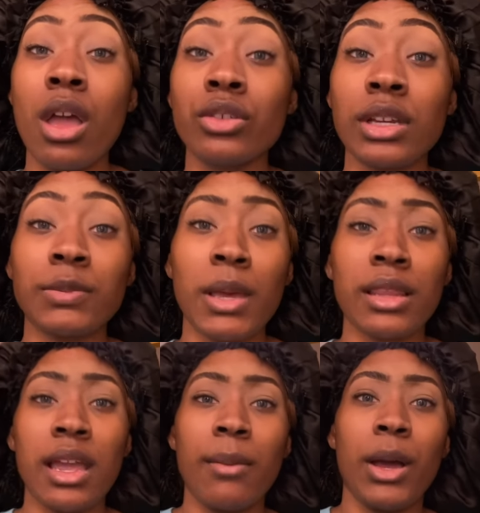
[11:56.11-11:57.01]
So I spent
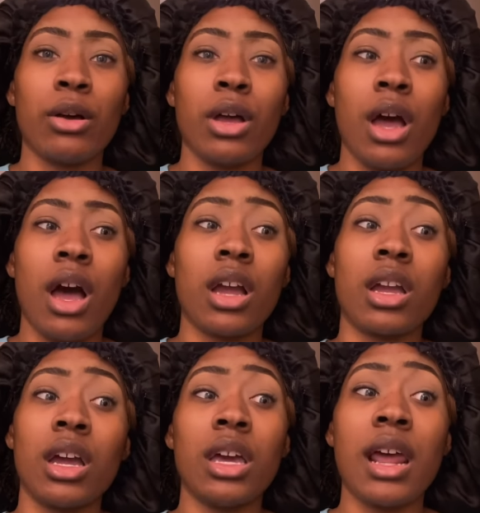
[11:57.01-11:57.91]
like about a
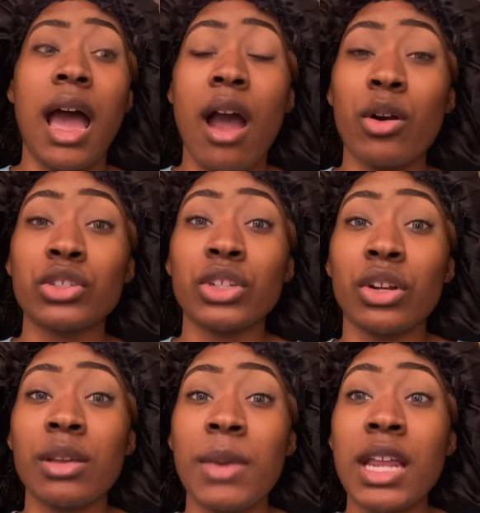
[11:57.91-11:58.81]
good hour to
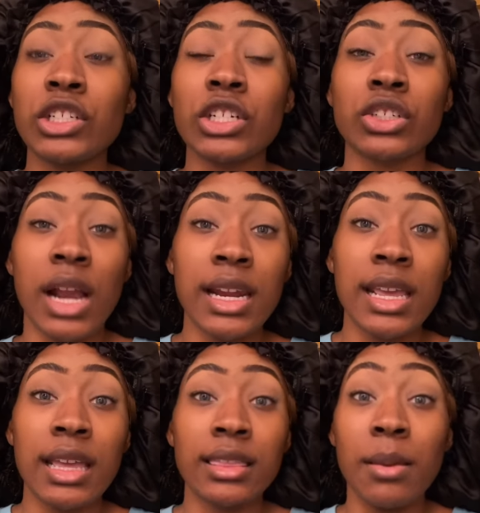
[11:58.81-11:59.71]
30 minutes just trying to get the